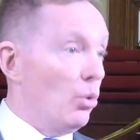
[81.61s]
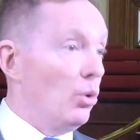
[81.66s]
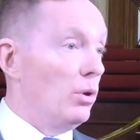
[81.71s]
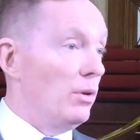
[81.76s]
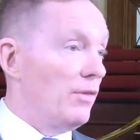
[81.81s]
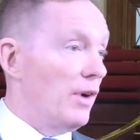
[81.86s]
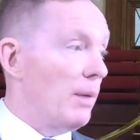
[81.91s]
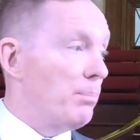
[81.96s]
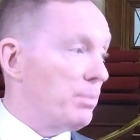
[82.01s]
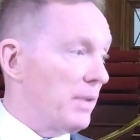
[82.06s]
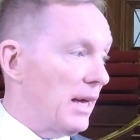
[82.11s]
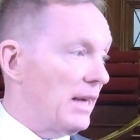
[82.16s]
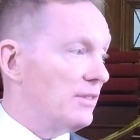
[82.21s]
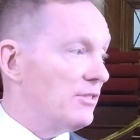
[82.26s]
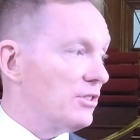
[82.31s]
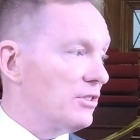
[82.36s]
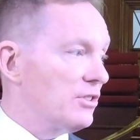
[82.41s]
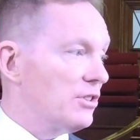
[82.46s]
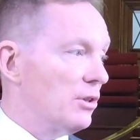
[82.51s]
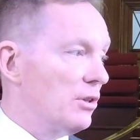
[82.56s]
all of our
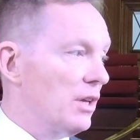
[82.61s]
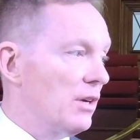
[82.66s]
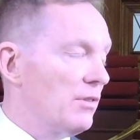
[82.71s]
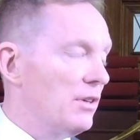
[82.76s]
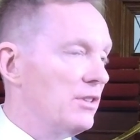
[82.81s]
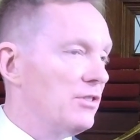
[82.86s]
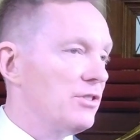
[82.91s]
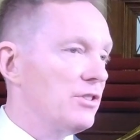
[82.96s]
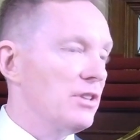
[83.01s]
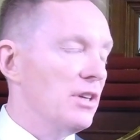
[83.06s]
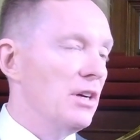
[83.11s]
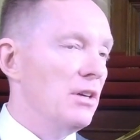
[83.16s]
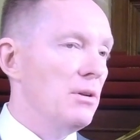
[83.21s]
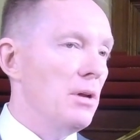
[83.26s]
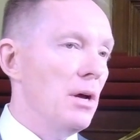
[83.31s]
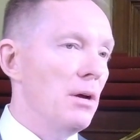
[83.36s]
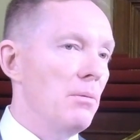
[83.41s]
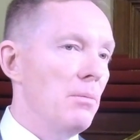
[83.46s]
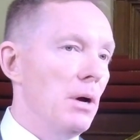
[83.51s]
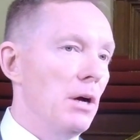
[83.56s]
plans until there is
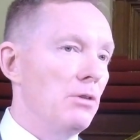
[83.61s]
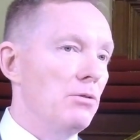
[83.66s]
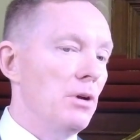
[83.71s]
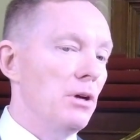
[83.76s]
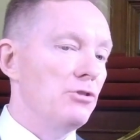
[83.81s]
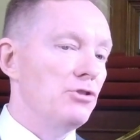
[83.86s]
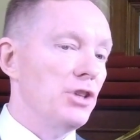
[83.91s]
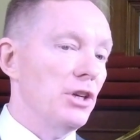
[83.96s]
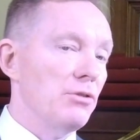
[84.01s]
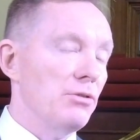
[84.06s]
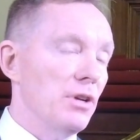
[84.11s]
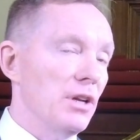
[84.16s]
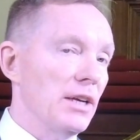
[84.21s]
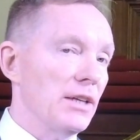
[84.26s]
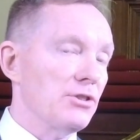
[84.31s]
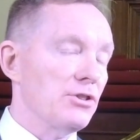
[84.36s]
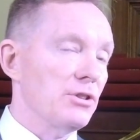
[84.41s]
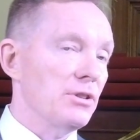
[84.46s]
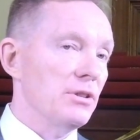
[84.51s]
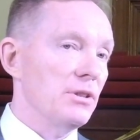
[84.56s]
a general
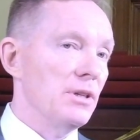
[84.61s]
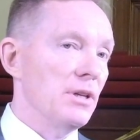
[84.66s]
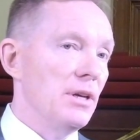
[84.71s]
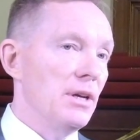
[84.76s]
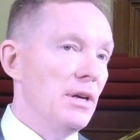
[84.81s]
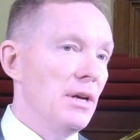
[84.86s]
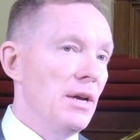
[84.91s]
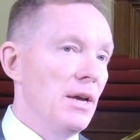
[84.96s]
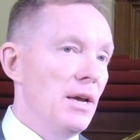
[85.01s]
election.